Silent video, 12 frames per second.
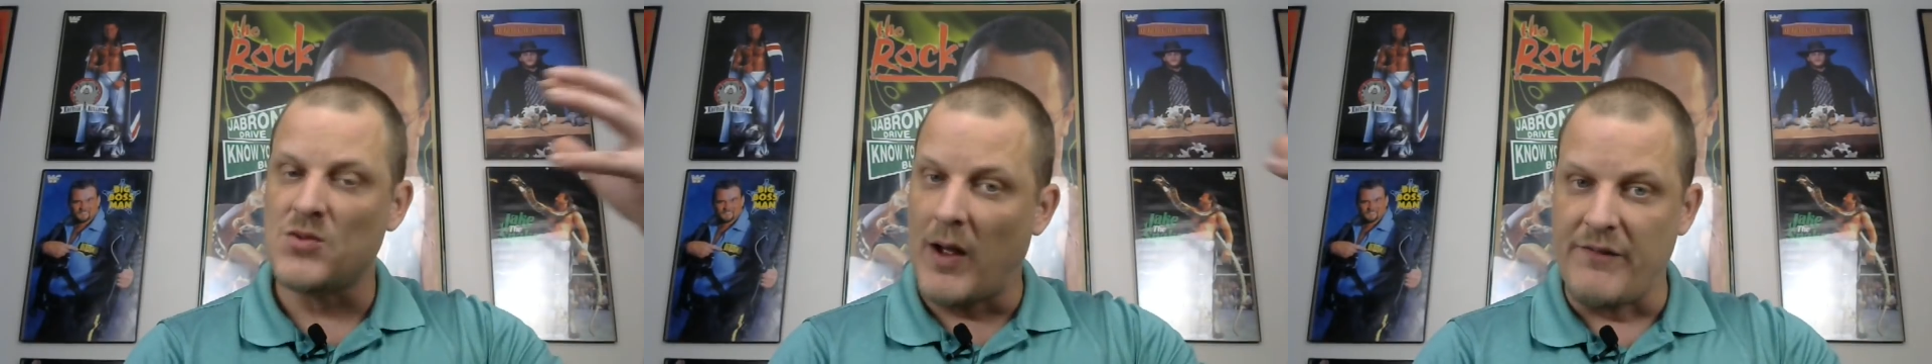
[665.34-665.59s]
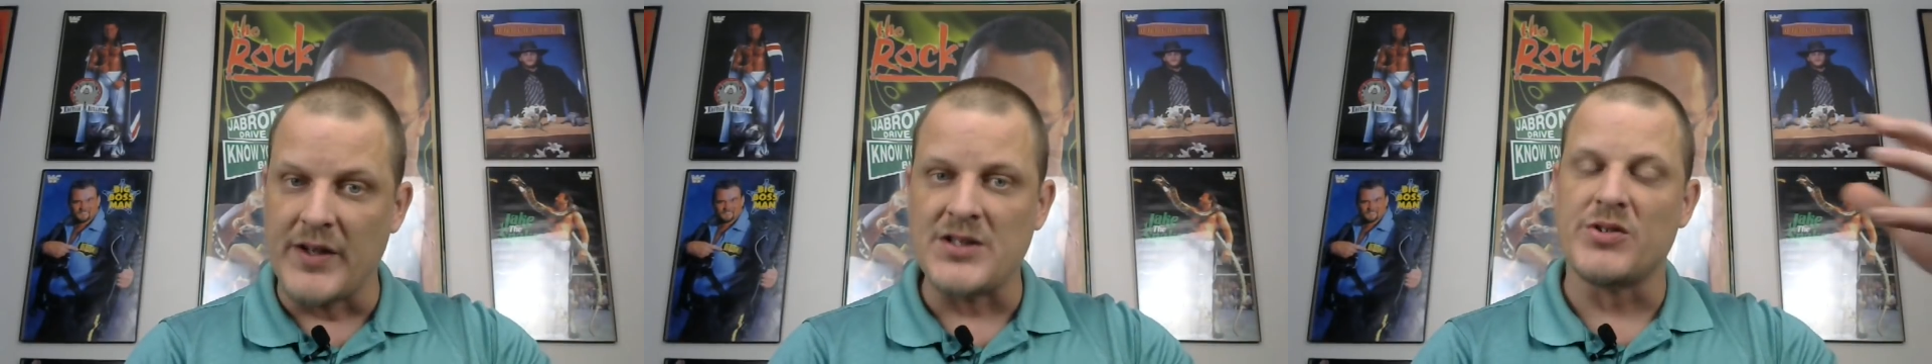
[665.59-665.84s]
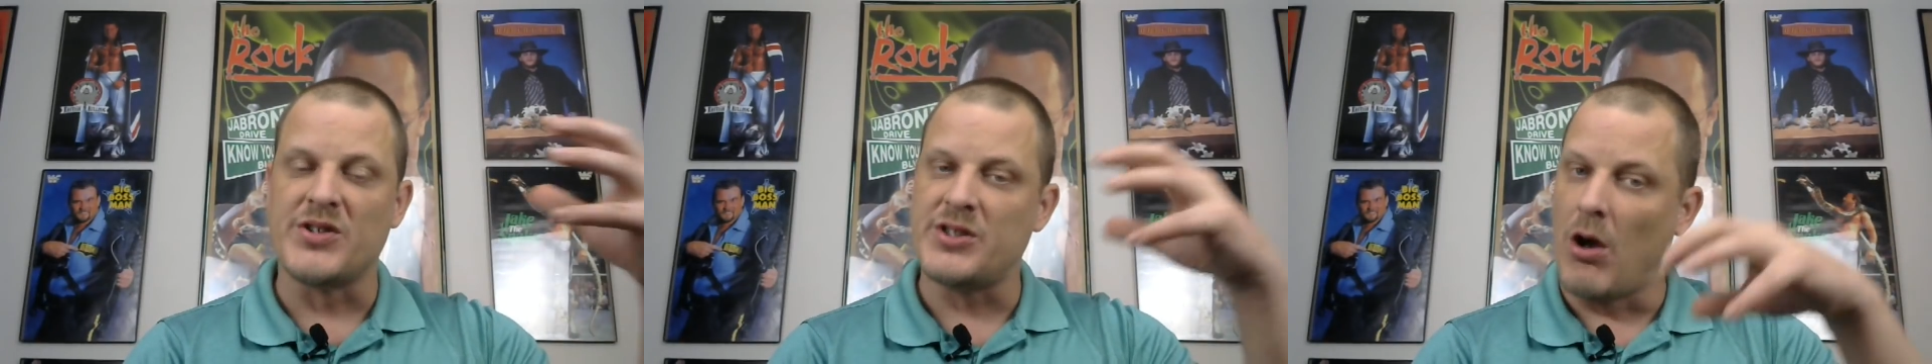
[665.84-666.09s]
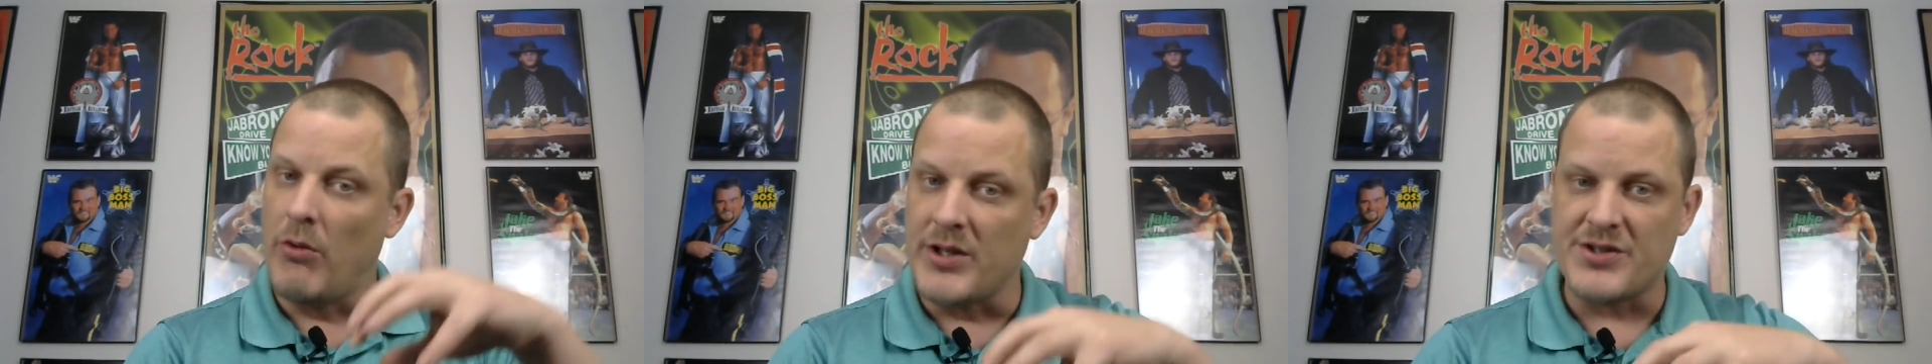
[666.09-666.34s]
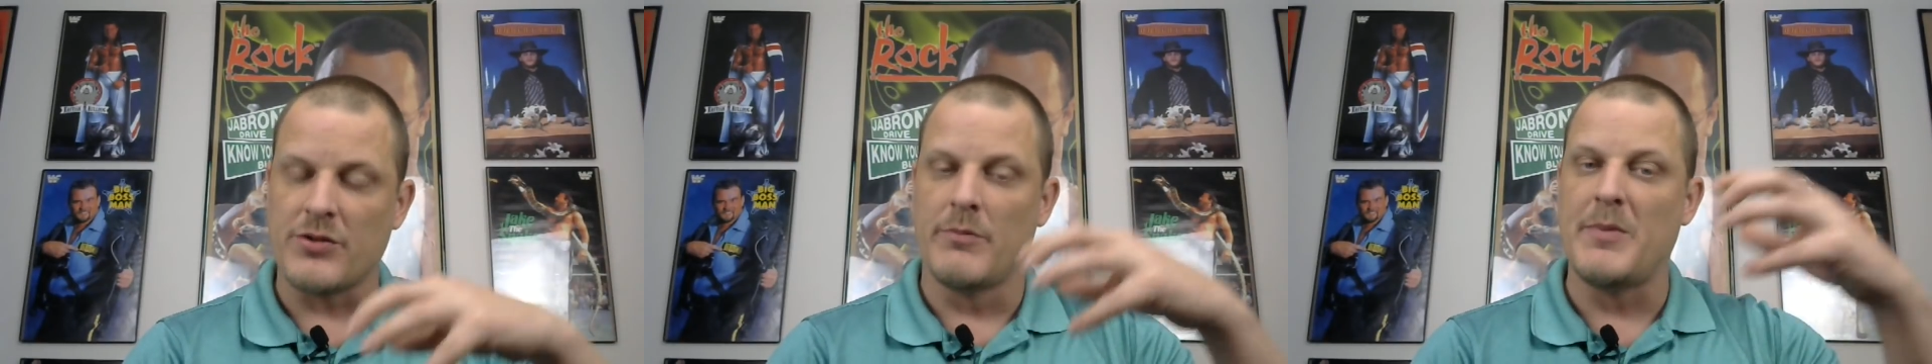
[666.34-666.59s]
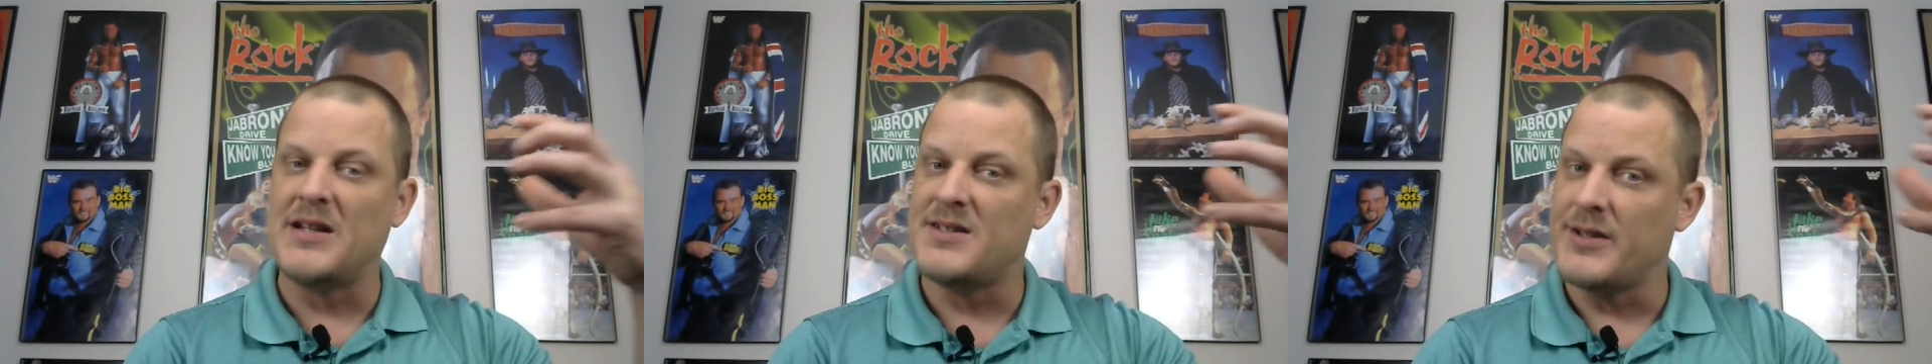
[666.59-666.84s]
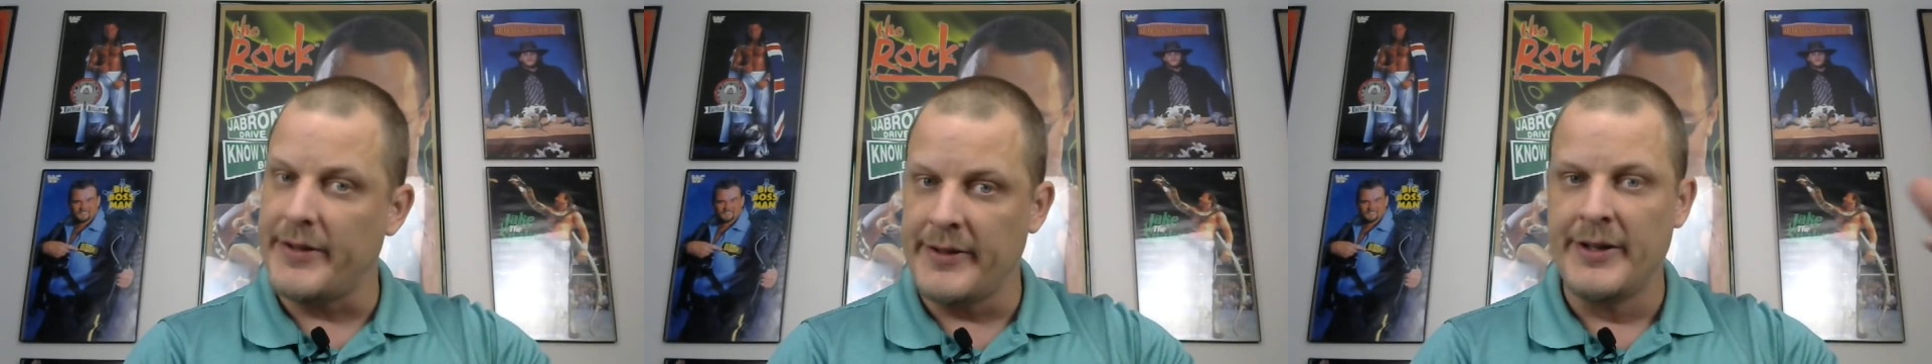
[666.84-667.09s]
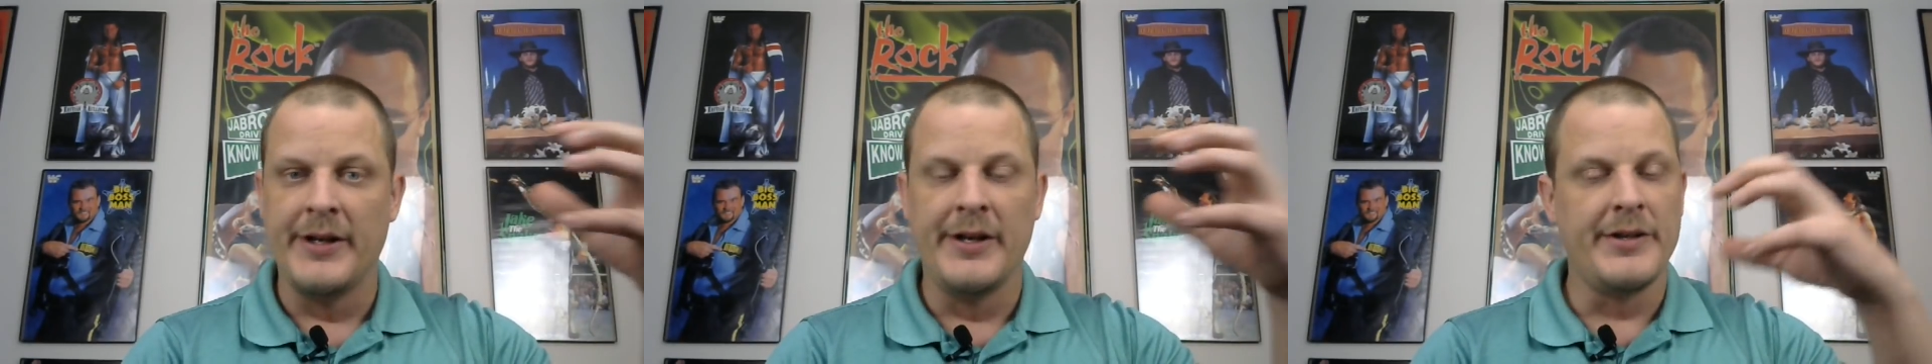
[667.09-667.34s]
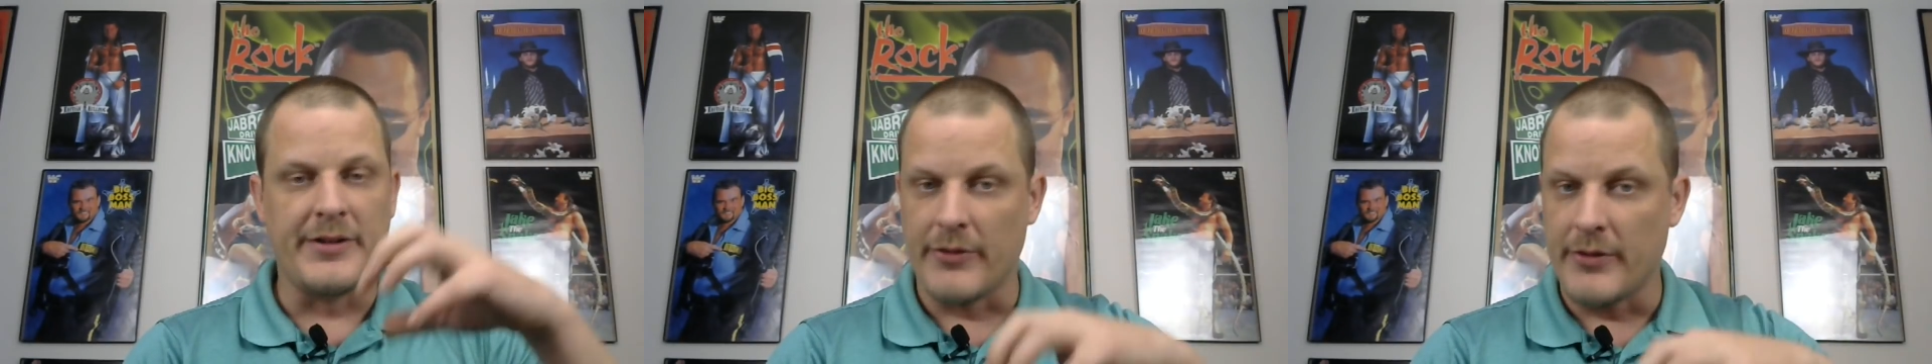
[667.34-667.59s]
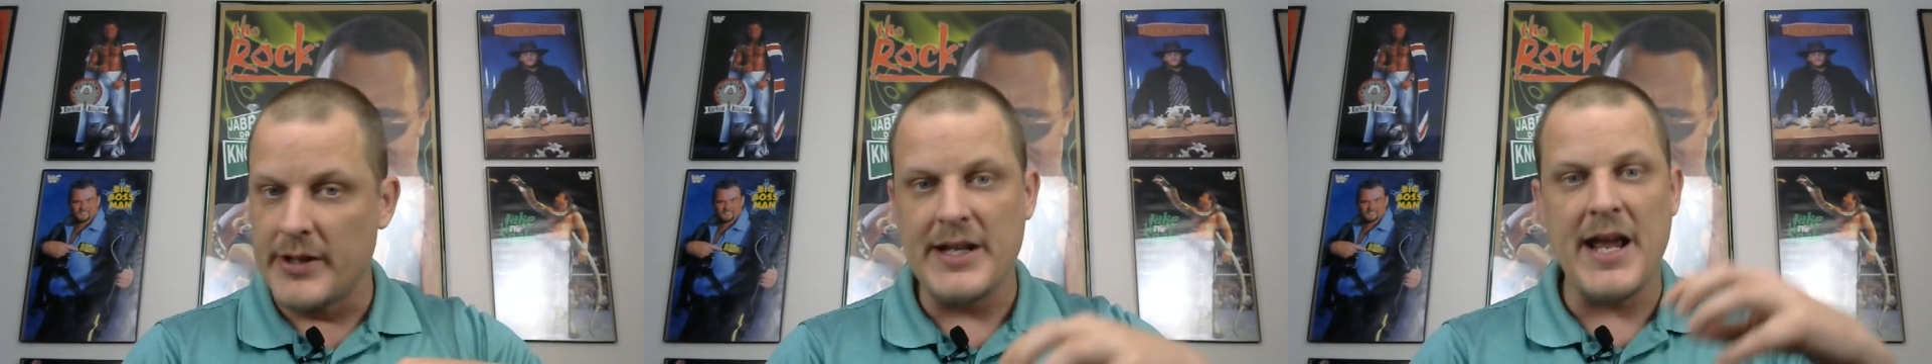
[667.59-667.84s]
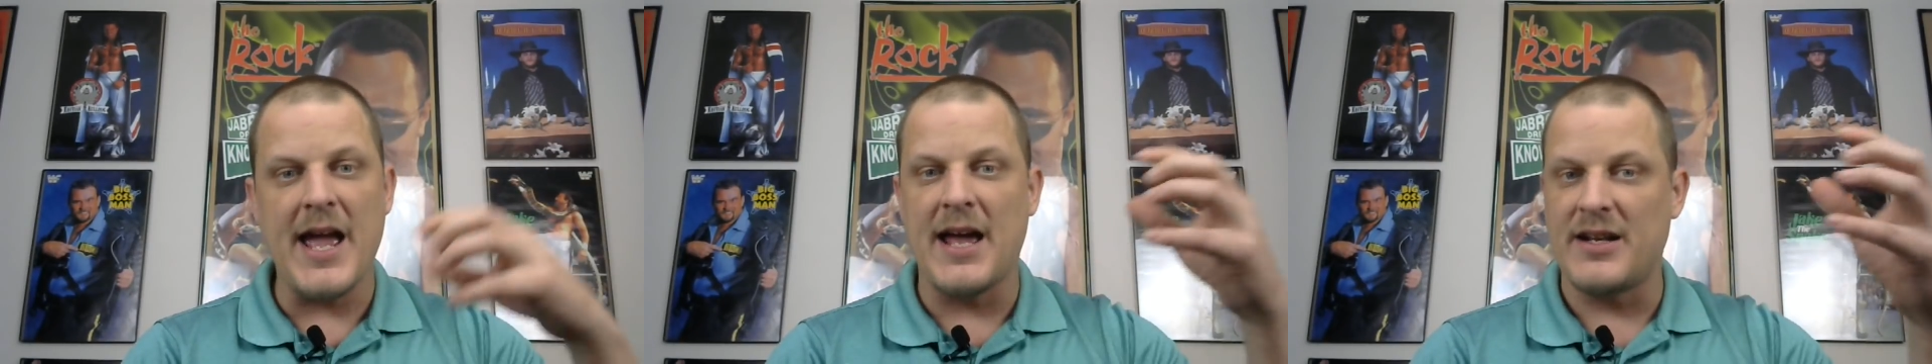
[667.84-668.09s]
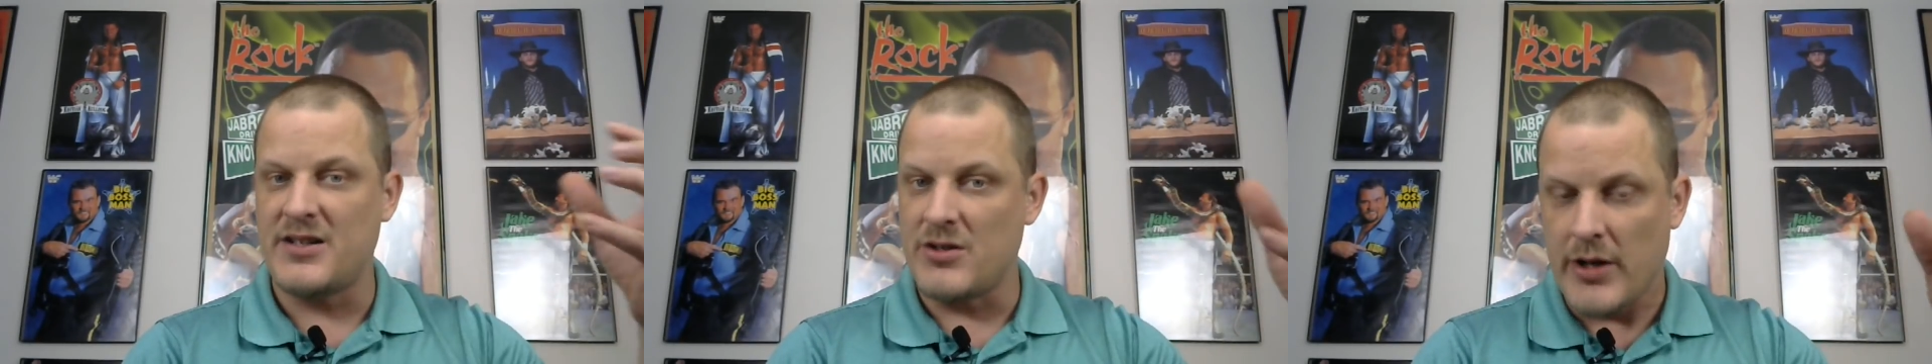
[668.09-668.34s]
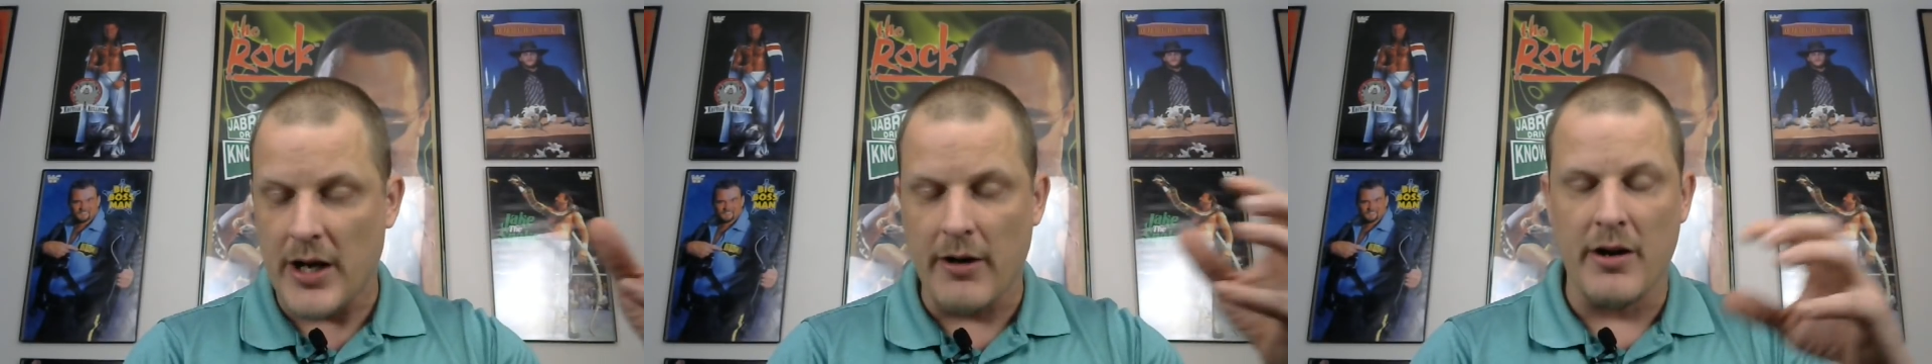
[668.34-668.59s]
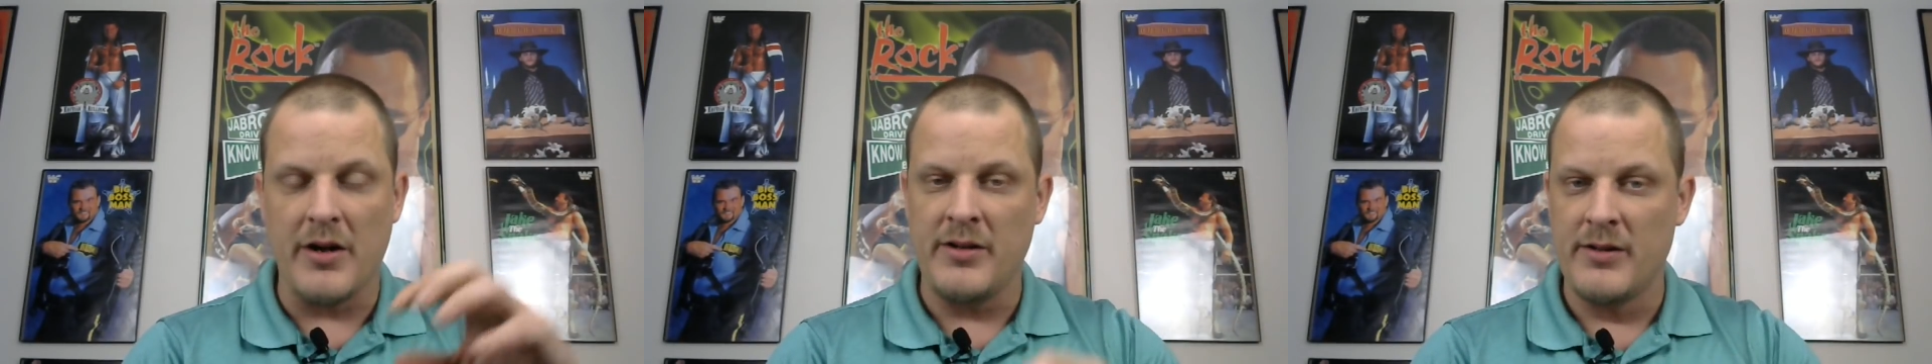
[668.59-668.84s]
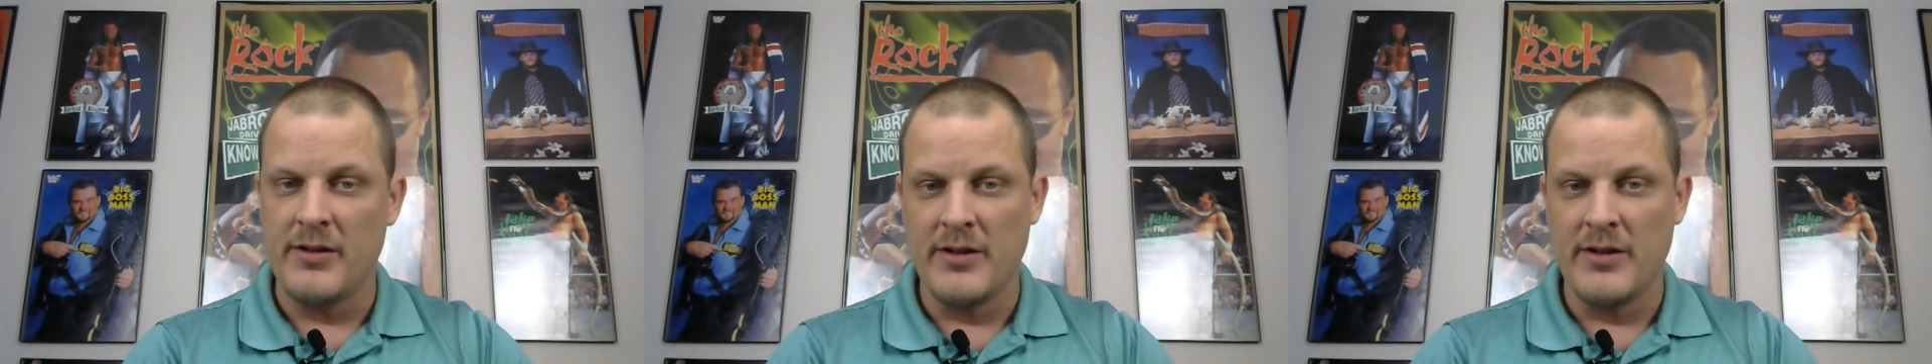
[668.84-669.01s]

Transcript: That's why Vince was so instrumental during the Attitude Era.